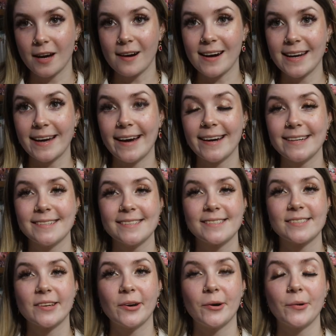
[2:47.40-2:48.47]
Alright guys,
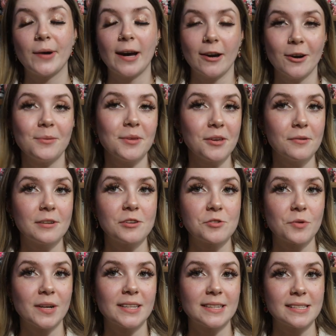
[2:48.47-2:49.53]
so I hope that you
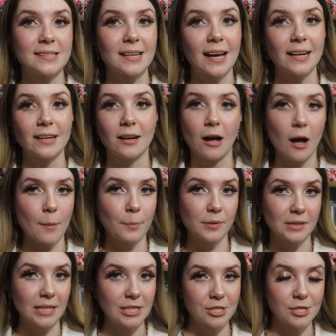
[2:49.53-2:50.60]
enjoyed this kind of
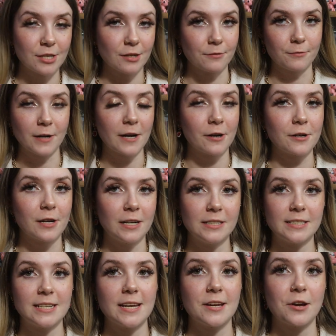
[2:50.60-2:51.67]
compilation of record
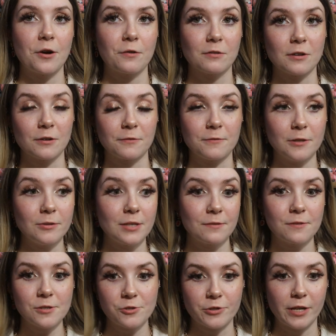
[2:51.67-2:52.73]
hunting over a few
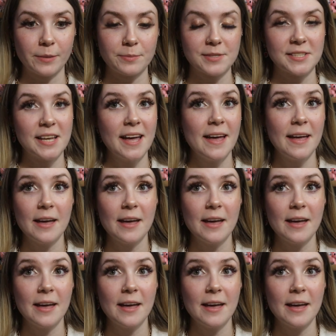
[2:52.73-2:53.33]
different trips